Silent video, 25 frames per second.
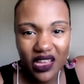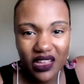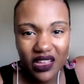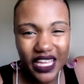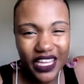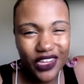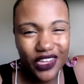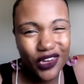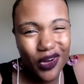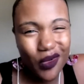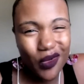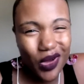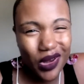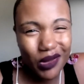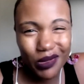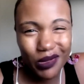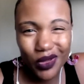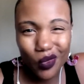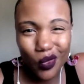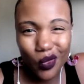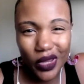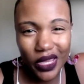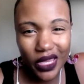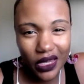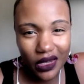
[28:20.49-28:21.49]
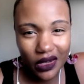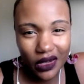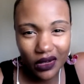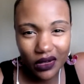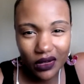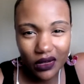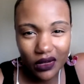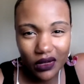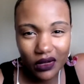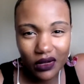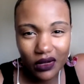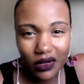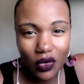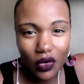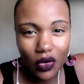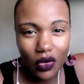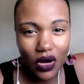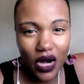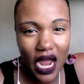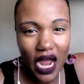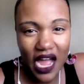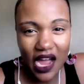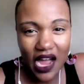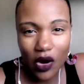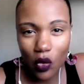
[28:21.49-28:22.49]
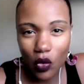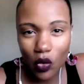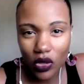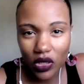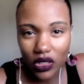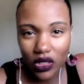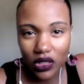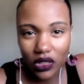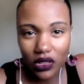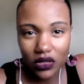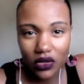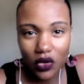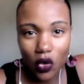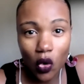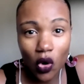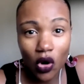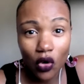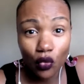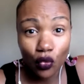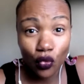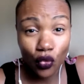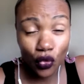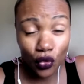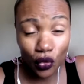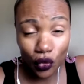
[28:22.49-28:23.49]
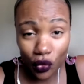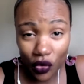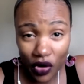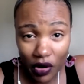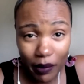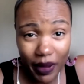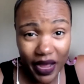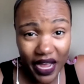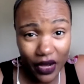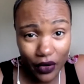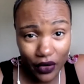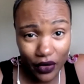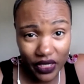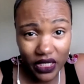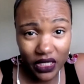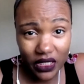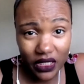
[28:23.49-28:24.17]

Like you don't want to be weird or awkward or rude about it.